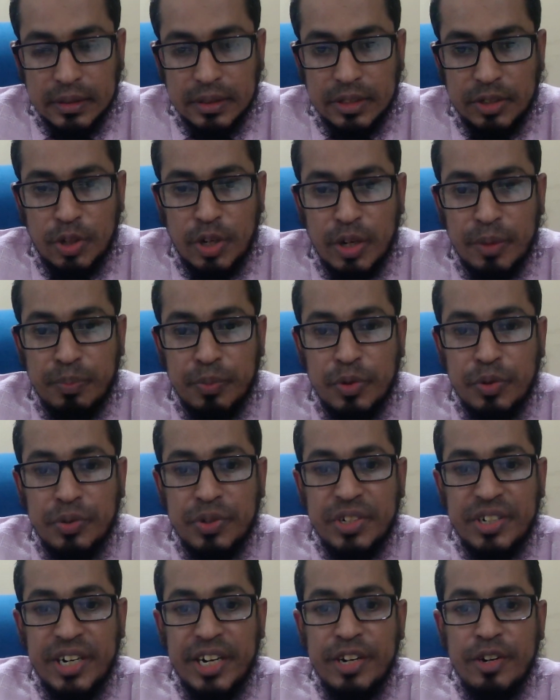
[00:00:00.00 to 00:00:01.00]
you have to
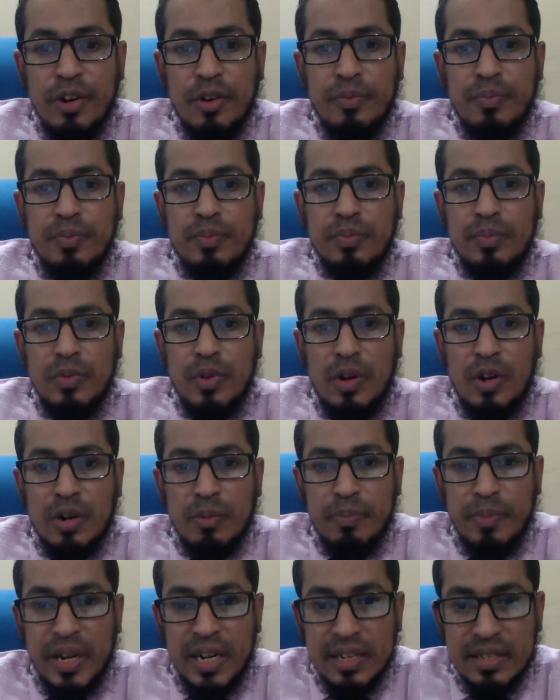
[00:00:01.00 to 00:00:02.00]
trade off or
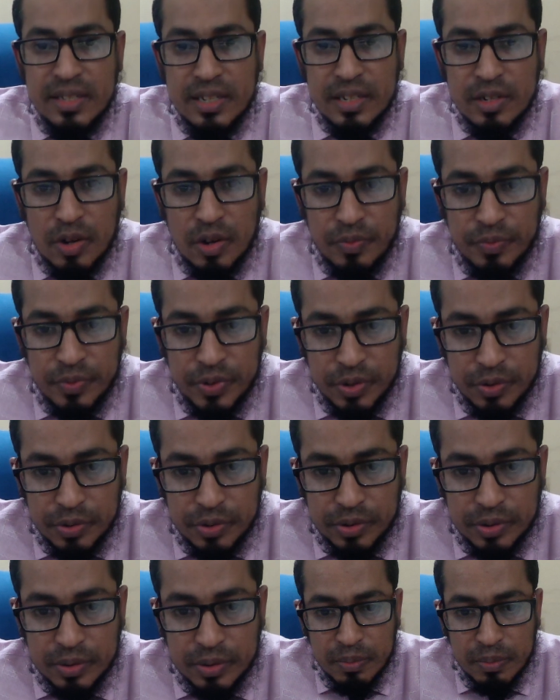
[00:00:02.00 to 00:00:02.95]
balancing of your